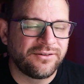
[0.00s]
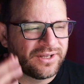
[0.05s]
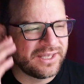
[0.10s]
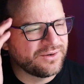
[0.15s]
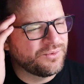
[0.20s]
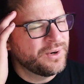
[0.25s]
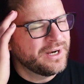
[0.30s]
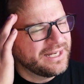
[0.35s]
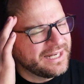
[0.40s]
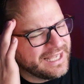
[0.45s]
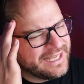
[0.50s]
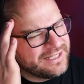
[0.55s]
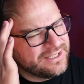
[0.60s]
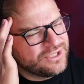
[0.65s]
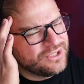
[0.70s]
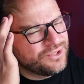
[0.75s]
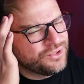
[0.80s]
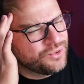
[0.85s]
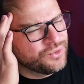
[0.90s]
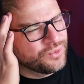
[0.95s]
You're like, what did I
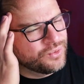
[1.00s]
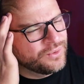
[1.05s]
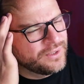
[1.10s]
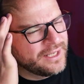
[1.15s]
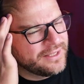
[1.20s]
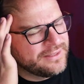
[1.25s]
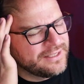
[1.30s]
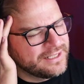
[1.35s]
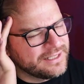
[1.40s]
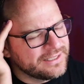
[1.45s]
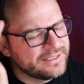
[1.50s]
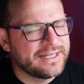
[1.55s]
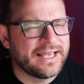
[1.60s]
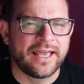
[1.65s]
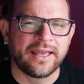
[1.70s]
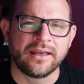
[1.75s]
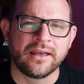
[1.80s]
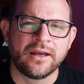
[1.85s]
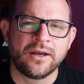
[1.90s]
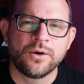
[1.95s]
do at the end of the
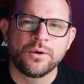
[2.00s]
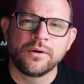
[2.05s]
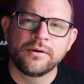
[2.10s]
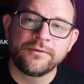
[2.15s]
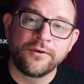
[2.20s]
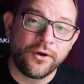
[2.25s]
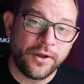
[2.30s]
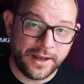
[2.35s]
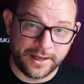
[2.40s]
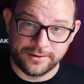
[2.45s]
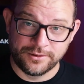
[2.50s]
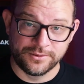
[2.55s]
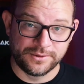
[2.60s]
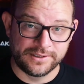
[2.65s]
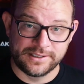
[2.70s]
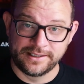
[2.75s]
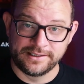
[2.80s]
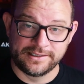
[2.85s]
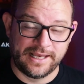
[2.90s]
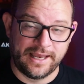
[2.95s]
day? We've all had those
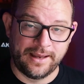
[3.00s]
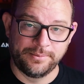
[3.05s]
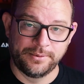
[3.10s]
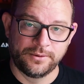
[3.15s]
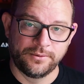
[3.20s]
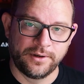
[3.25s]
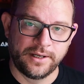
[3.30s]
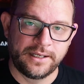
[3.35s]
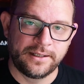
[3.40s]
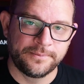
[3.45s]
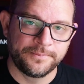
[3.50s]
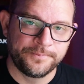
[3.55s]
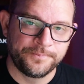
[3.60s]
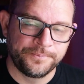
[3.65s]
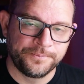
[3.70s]
things happen, right?